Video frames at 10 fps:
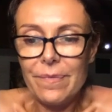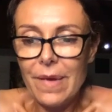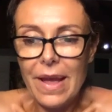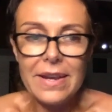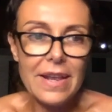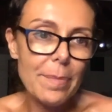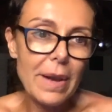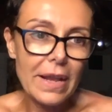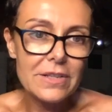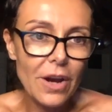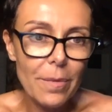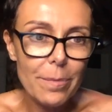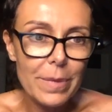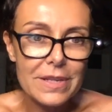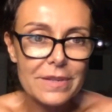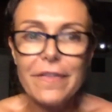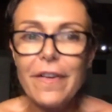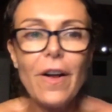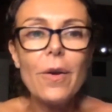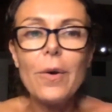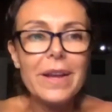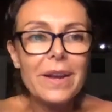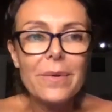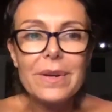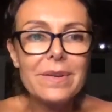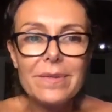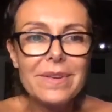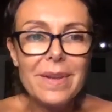end up like zombies following with the